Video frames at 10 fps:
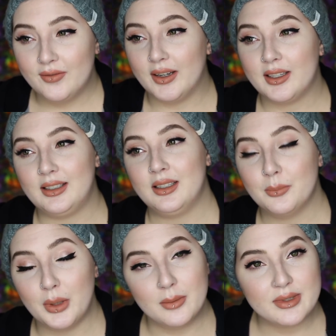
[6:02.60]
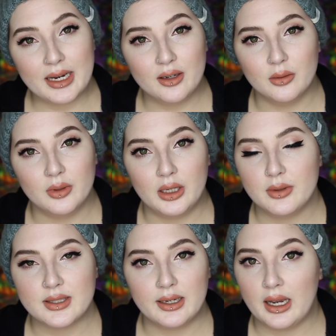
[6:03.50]
fucking bummed out when I
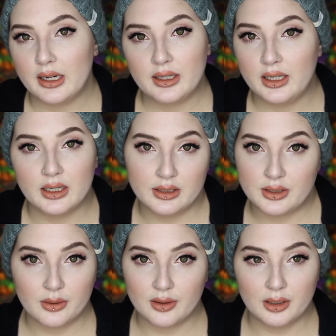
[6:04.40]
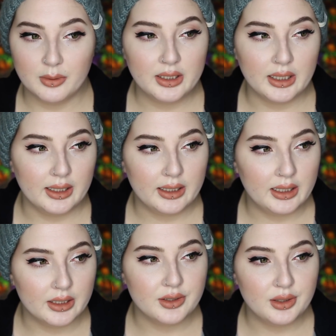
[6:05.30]
was like, I can't do 31 again. I
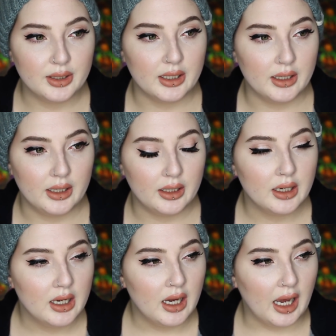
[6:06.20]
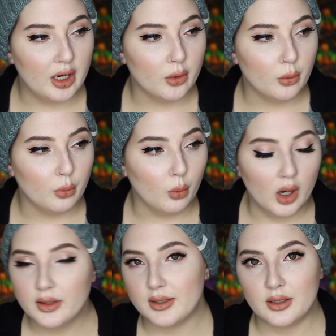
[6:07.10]
can't do that. I don't
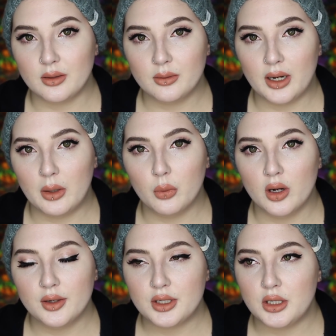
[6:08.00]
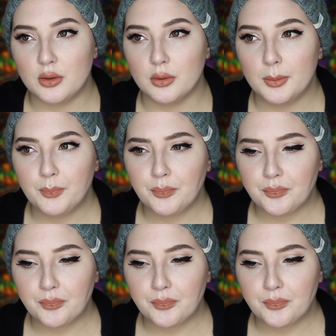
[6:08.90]
want to. I want to